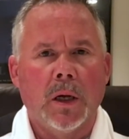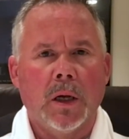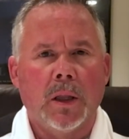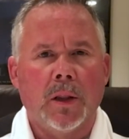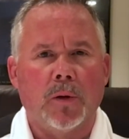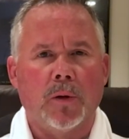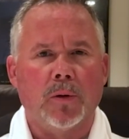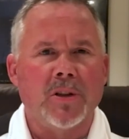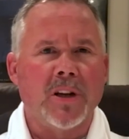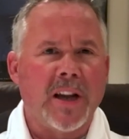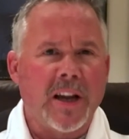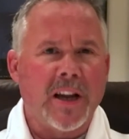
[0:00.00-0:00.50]

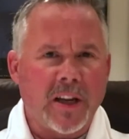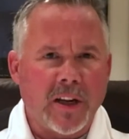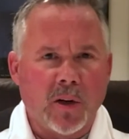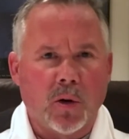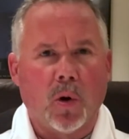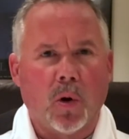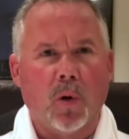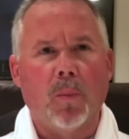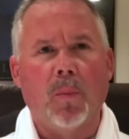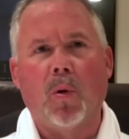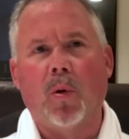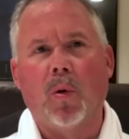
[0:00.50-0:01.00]
There was an
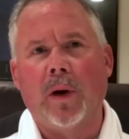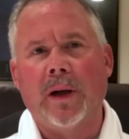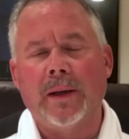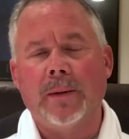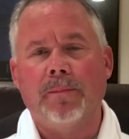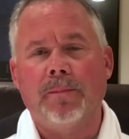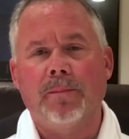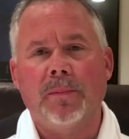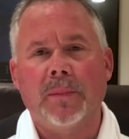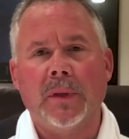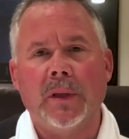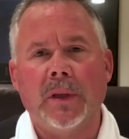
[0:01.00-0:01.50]
8-year-old boy.
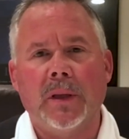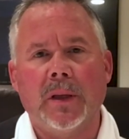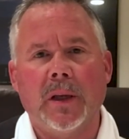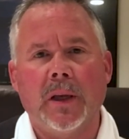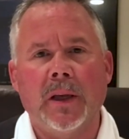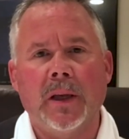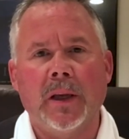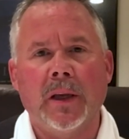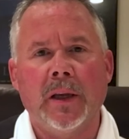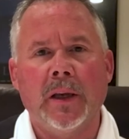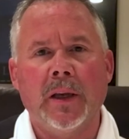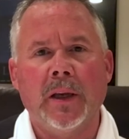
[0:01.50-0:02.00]

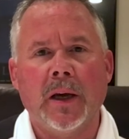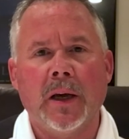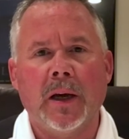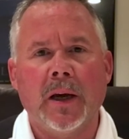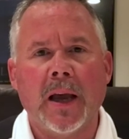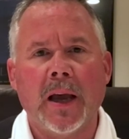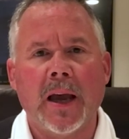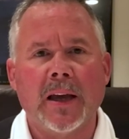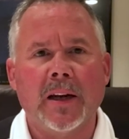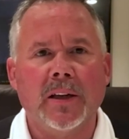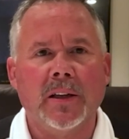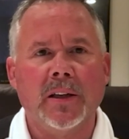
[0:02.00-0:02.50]
He
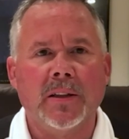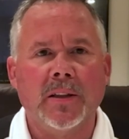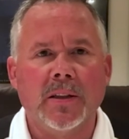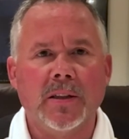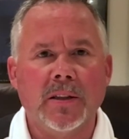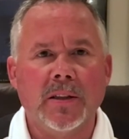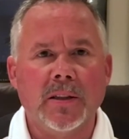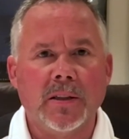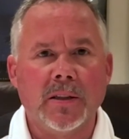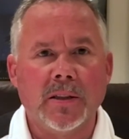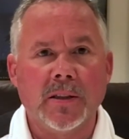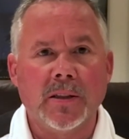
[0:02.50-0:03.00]
had a
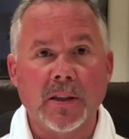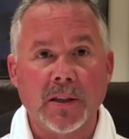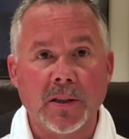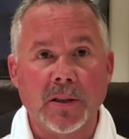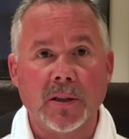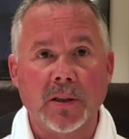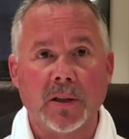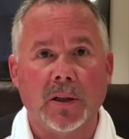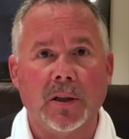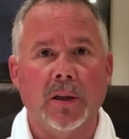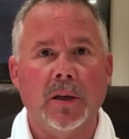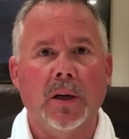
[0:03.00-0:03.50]

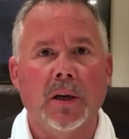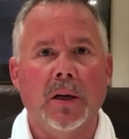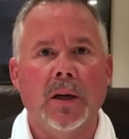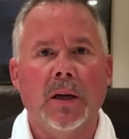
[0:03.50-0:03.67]
sister